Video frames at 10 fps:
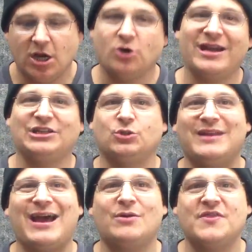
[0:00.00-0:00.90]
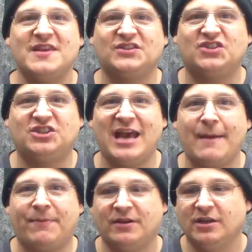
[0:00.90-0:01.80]
Okay, so now in this
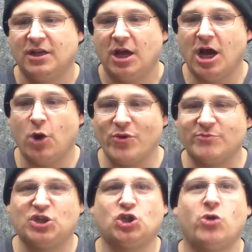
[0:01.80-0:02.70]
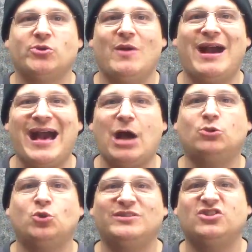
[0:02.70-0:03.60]
step, uh, we're going to be showing you
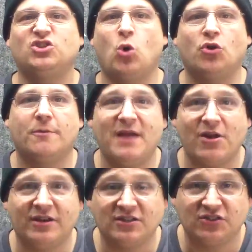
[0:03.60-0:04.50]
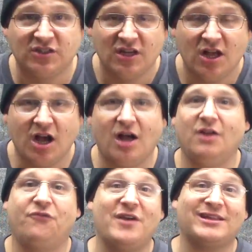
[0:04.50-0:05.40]
how to install the bearings
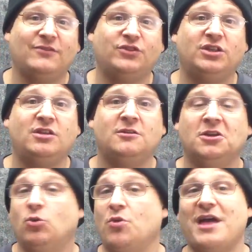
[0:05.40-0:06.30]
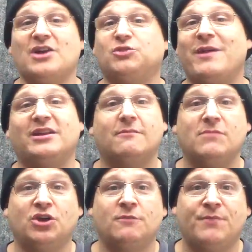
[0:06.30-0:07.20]
uh, effectively without spending a
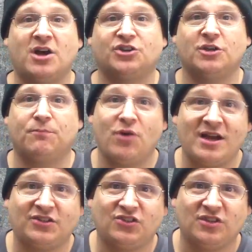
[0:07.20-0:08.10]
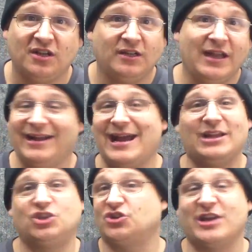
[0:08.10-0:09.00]
million bucks on a press and
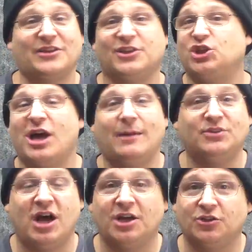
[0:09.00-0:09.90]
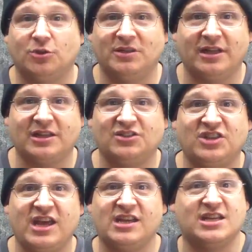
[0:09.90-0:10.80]
how to just get the job done. You know what I mean? Like they
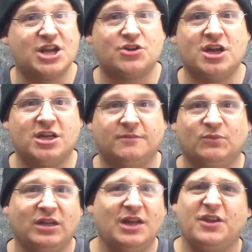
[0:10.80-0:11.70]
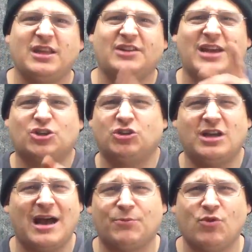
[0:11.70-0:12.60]
say, get it done. I think that's actually
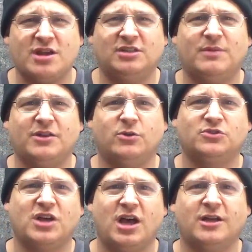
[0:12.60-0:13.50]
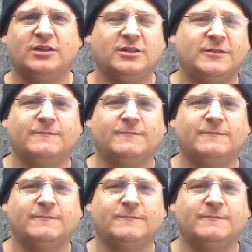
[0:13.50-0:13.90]
copyrighted by those uh,